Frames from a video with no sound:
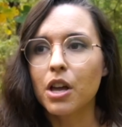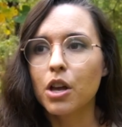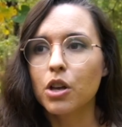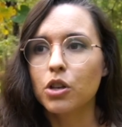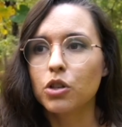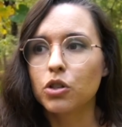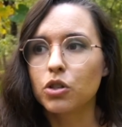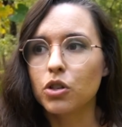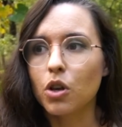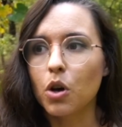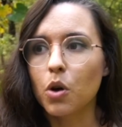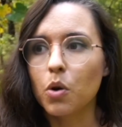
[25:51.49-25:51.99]

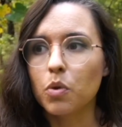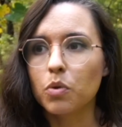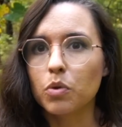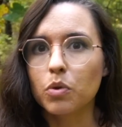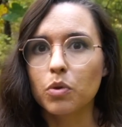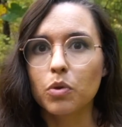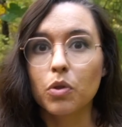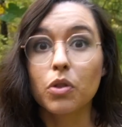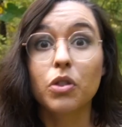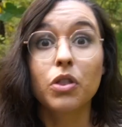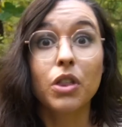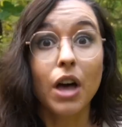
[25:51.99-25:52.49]
So
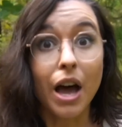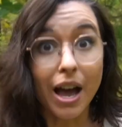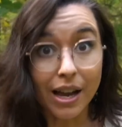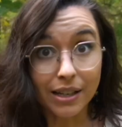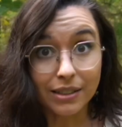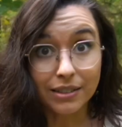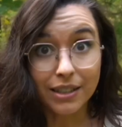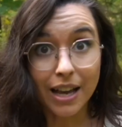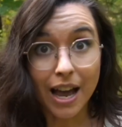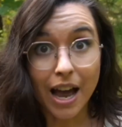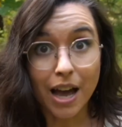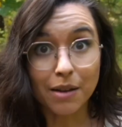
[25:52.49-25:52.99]
that
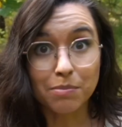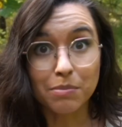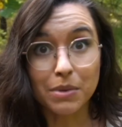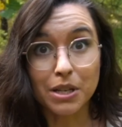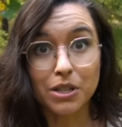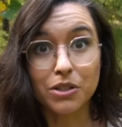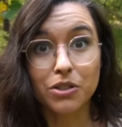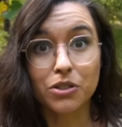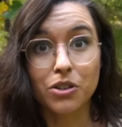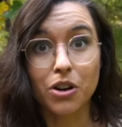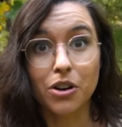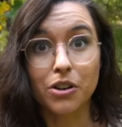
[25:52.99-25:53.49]
had me
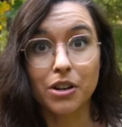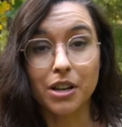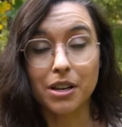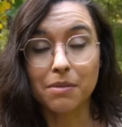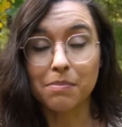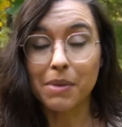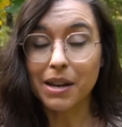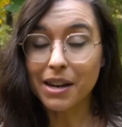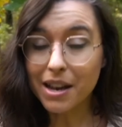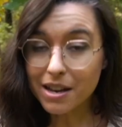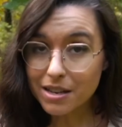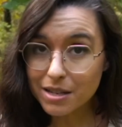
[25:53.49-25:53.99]
starting
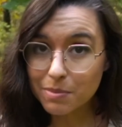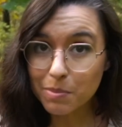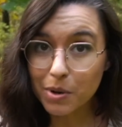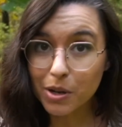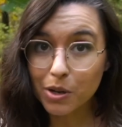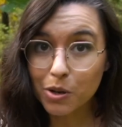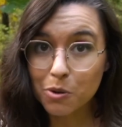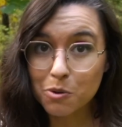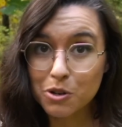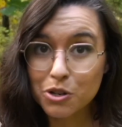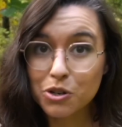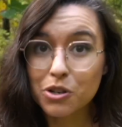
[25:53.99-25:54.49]
my next
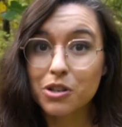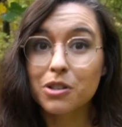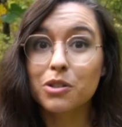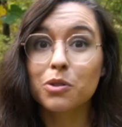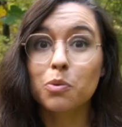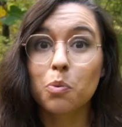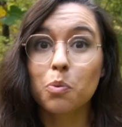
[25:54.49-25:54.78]
book, which is